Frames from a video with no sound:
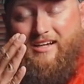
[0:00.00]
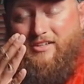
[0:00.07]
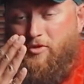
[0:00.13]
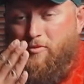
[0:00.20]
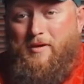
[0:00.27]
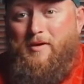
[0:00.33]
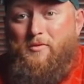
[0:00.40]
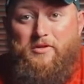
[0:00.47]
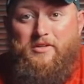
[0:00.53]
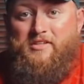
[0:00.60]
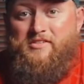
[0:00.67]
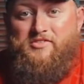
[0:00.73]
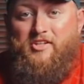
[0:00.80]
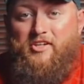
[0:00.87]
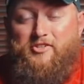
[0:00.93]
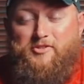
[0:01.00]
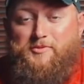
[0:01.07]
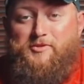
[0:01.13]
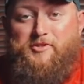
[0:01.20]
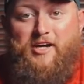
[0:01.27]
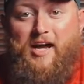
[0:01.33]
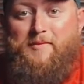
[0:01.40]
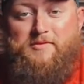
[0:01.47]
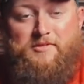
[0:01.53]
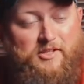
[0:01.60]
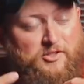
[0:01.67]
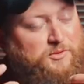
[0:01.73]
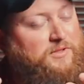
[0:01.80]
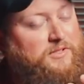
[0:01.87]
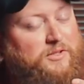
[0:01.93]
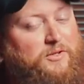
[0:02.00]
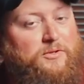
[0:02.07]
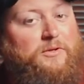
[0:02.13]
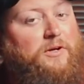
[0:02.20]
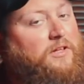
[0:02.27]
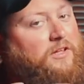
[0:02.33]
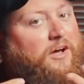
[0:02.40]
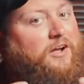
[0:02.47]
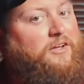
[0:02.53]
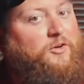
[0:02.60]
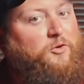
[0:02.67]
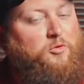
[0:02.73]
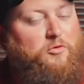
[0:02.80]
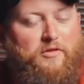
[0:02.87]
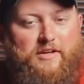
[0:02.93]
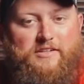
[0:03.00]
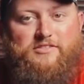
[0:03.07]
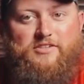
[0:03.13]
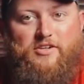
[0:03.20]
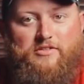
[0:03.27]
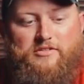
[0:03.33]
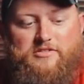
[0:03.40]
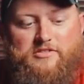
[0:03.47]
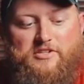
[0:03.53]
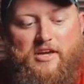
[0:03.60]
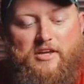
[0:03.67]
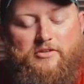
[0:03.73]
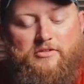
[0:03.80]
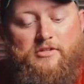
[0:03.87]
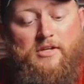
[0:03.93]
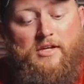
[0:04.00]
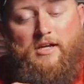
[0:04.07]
you may want to consider subscribing because we do a lot of cool things here on the channel.